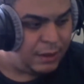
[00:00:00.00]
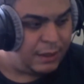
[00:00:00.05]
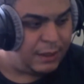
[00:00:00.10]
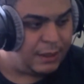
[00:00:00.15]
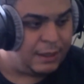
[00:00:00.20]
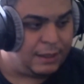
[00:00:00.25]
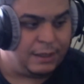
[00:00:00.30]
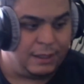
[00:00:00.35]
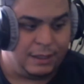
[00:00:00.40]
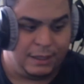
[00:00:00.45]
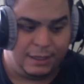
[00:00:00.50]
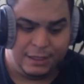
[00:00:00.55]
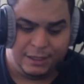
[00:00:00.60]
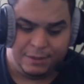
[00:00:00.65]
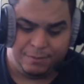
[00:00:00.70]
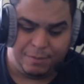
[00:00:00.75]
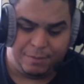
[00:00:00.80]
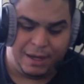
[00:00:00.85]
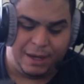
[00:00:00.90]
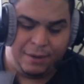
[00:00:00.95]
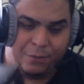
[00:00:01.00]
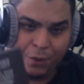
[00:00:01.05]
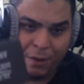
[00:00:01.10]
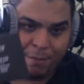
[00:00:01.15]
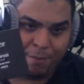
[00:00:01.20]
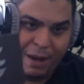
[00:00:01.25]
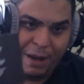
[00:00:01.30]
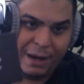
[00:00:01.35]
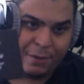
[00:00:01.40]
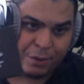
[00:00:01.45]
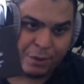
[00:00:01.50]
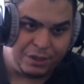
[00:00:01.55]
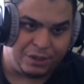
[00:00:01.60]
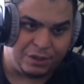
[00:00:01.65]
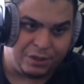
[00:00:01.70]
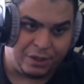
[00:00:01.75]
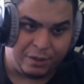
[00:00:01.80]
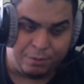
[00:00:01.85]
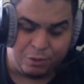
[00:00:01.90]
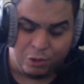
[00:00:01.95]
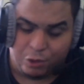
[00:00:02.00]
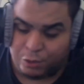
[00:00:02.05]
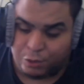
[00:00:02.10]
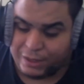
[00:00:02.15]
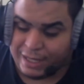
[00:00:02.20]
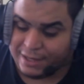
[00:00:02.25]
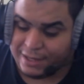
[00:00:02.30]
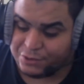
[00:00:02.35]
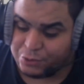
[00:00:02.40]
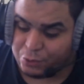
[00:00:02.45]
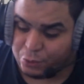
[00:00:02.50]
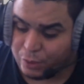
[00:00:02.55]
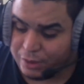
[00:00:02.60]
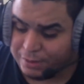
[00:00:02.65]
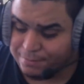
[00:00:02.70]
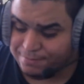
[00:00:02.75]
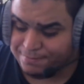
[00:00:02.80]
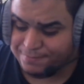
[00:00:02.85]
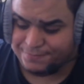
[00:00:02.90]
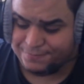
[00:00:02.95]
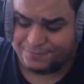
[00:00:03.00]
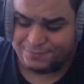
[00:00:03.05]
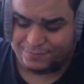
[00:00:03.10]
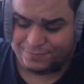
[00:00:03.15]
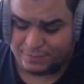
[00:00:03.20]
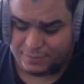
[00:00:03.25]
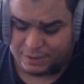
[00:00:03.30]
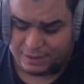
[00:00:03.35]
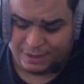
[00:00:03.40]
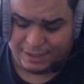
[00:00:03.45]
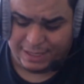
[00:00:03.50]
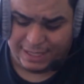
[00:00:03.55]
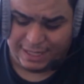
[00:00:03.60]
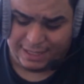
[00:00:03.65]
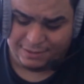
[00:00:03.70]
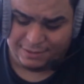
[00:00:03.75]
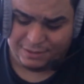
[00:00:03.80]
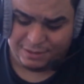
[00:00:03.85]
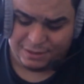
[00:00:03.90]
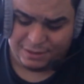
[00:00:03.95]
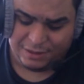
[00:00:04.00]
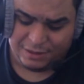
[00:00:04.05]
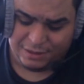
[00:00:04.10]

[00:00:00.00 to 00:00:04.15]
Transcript: I went back with this coolants one again.